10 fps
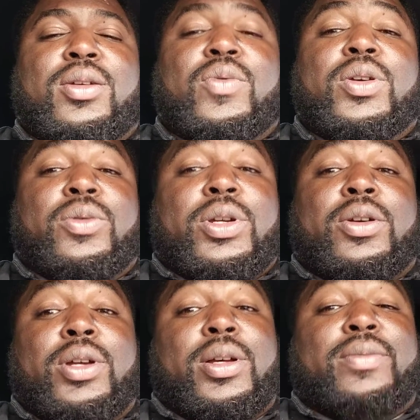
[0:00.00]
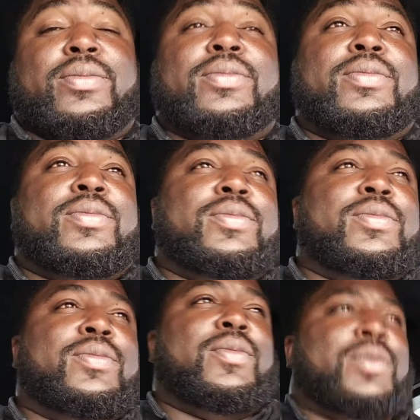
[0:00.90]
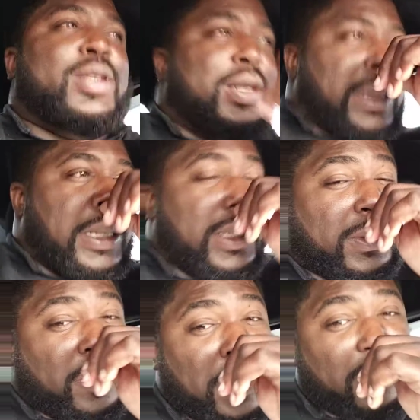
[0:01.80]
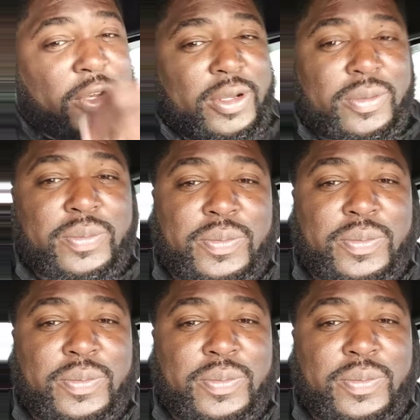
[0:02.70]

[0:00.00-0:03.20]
We're gonna turn up. It's gonna be real.